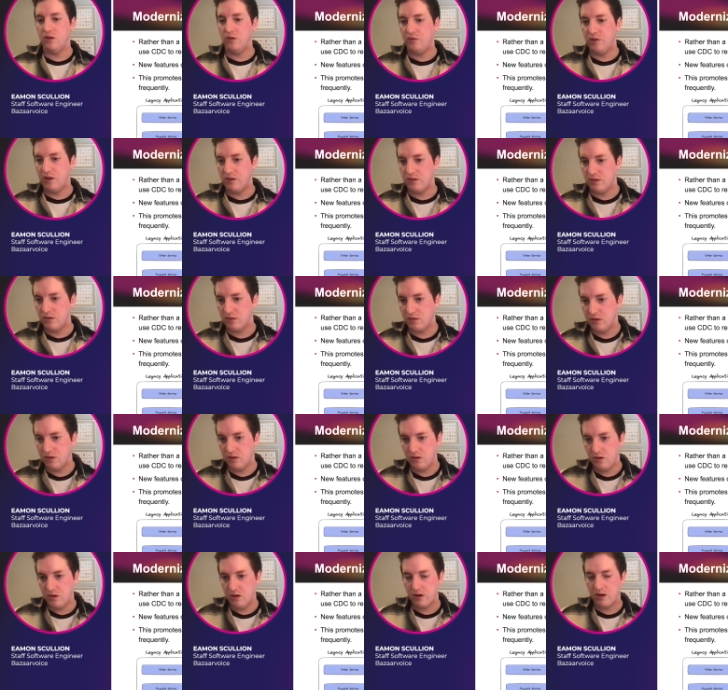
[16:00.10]
new features to the
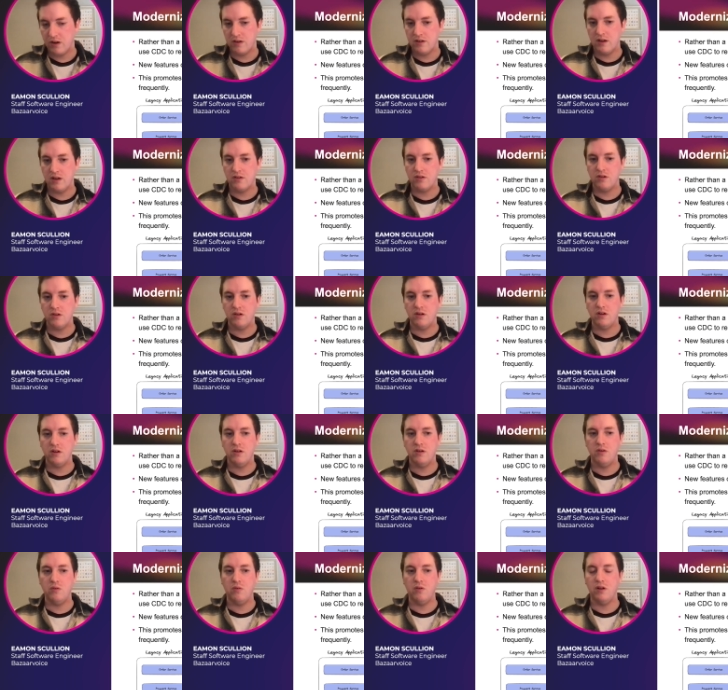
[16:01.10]
new architecture
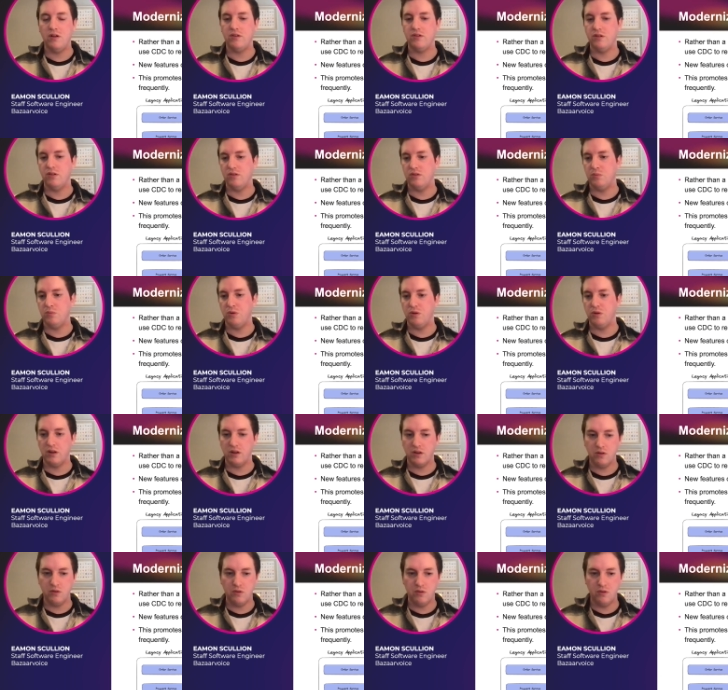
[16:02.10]
while still supporting
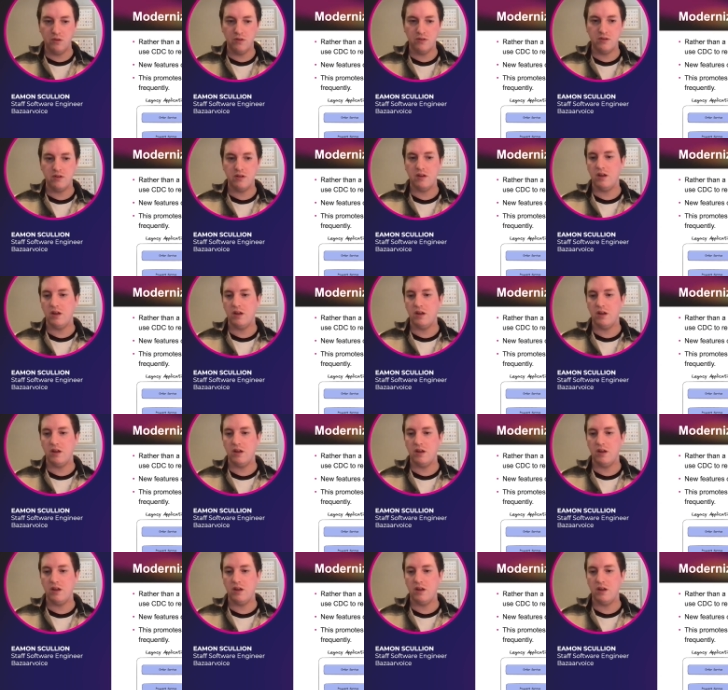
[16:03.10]
the old,